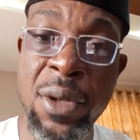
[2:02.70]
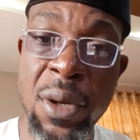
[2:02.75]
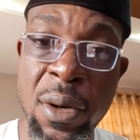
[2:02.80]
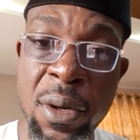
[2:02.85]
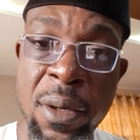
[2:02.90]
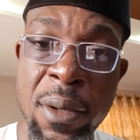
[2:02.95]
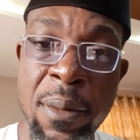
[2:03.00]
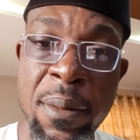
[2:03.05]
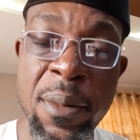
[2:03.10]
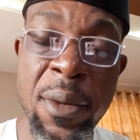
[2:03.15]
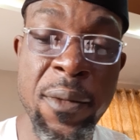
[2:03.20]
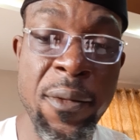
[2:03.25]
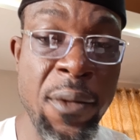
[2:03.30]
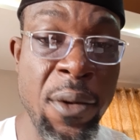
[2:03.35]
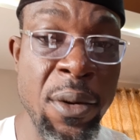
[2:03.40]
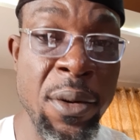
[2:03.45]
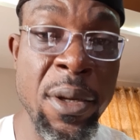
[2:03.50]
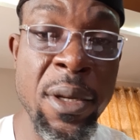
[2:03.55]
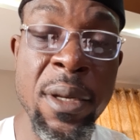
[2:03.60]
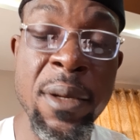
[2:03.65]
done
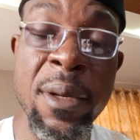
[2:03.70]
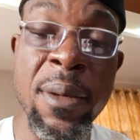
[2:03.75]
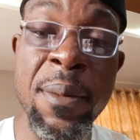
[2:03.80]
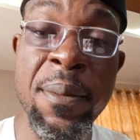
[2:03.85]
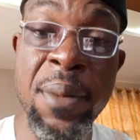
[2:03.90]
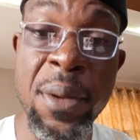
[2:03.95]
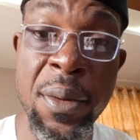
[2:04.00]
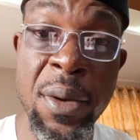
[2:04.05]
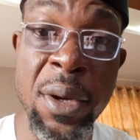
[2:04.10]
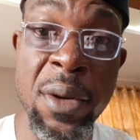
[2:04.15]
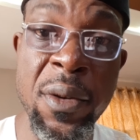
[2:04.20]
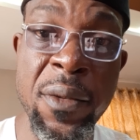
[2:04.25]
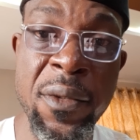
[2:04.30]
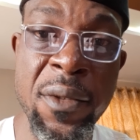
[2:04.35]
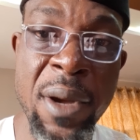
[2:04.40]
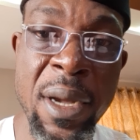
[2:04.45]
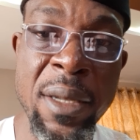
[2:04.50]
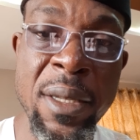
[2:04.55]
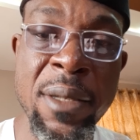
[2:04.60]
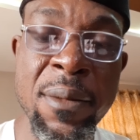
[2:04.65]
before the period of
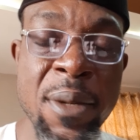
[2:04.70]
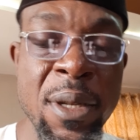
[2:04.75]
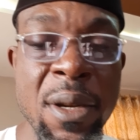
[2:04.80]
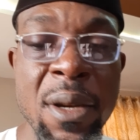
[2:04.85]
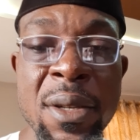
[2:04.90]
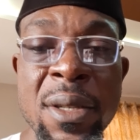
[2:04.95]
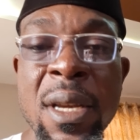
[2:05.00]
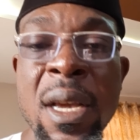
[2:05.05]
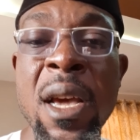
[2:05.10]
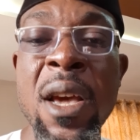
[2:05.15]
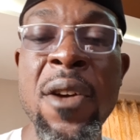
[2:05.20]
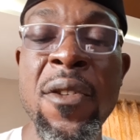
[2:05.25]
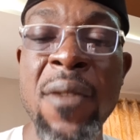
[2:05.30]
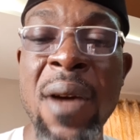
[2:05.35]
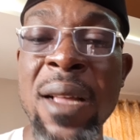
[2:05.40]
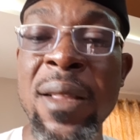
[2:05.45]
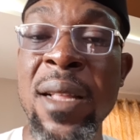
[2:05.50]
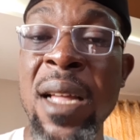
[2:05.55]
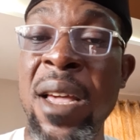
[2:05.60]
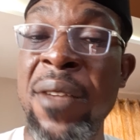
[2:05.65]
crisis because
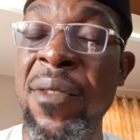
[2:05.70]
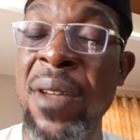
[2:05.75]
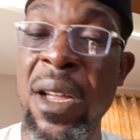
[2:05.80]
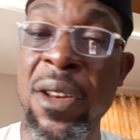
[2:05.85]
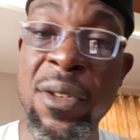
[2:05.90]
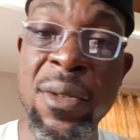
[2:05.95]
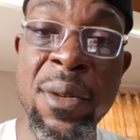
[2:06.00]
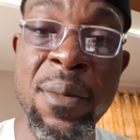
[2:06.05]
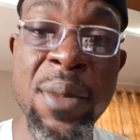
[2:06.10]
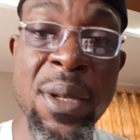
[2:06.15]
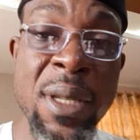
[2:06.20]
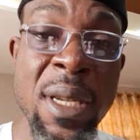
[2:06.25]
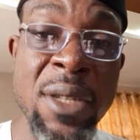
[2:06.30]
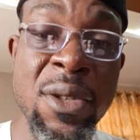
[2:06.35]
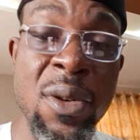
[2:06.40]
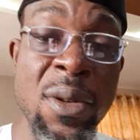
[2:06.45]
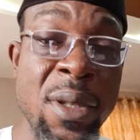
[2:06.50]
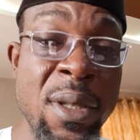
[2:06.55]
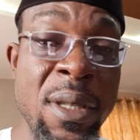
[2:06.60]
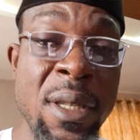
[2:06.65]
right now, if you are doing business
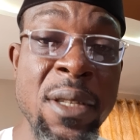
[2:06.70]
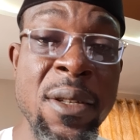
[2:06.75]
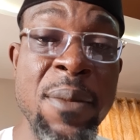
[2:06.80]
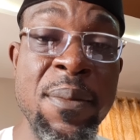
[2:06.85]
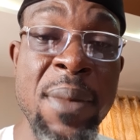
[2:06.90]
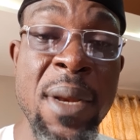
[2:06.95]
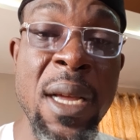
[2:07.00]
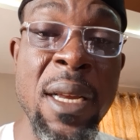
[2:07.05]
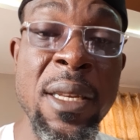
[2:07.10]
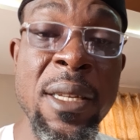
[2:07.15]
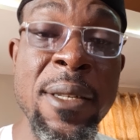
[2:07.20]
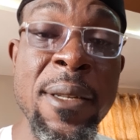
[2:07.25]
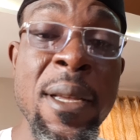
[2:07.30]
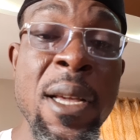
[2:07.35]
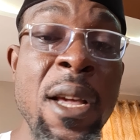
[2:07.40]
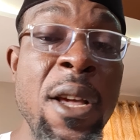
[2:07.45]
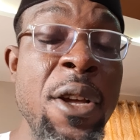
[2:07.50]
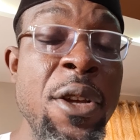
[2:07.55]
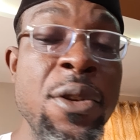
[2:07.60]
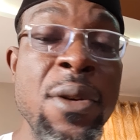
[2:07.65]
continuity planning,
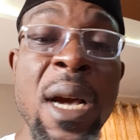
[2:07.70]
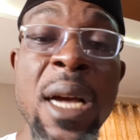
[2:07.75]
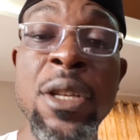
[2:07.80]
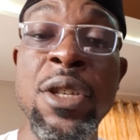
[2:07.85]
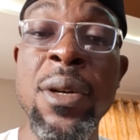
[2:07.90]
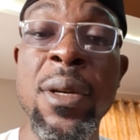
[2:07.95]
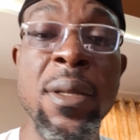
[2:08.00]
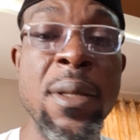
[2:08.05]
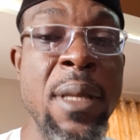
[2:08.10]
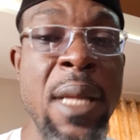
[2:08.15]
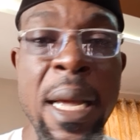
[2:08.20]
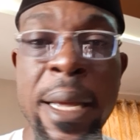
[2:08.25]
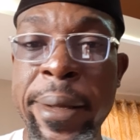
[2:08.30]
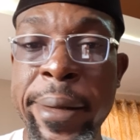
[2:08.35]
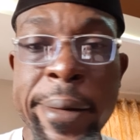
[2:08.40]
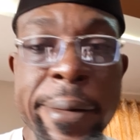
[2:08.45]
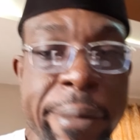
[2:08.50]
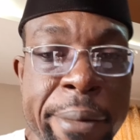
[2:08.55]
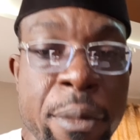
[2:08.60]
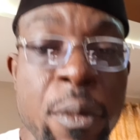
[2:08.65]
you are just
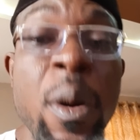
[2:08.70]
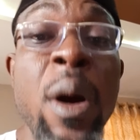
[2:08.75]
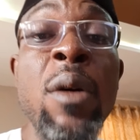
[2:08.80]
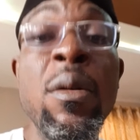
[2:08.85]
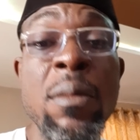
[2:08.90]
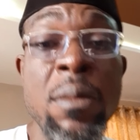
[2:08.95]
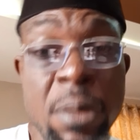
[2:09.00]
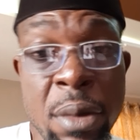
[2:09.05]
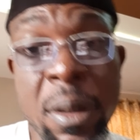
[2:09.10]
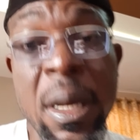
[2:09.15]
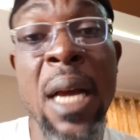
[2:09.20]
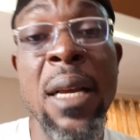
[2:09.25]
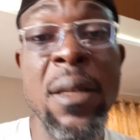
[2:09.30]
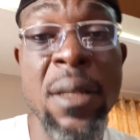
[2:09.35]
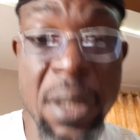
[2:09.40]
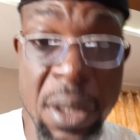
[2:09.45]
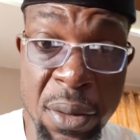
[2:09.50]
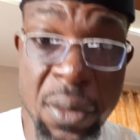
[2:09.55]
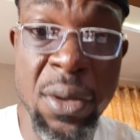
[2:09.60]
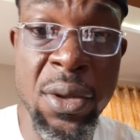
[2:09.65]
like, well, you can
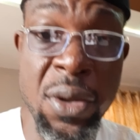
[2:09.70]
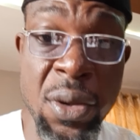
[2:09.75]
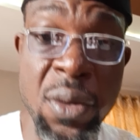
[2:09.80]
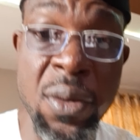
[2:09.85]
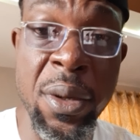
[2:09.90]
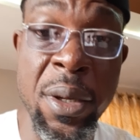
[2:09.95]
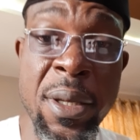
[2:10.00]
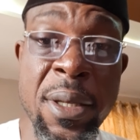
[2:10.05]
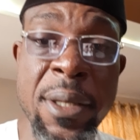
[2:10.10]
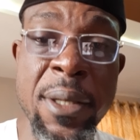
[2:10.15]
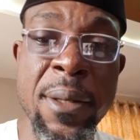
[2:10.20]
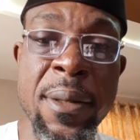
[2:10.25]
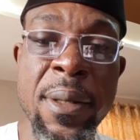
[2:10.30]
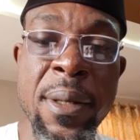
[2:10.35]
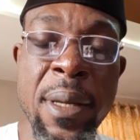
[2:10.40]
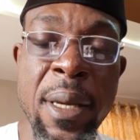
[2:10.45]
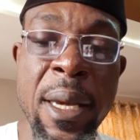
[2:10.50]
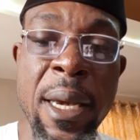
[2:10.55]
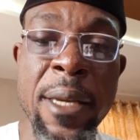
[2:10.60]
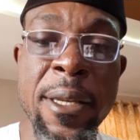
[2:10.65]
still do it,
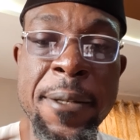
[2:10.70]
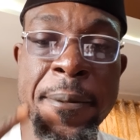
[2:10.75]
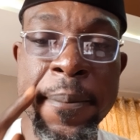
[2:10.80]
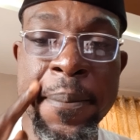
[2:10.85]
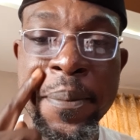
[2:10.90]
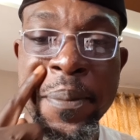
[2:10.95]
yes,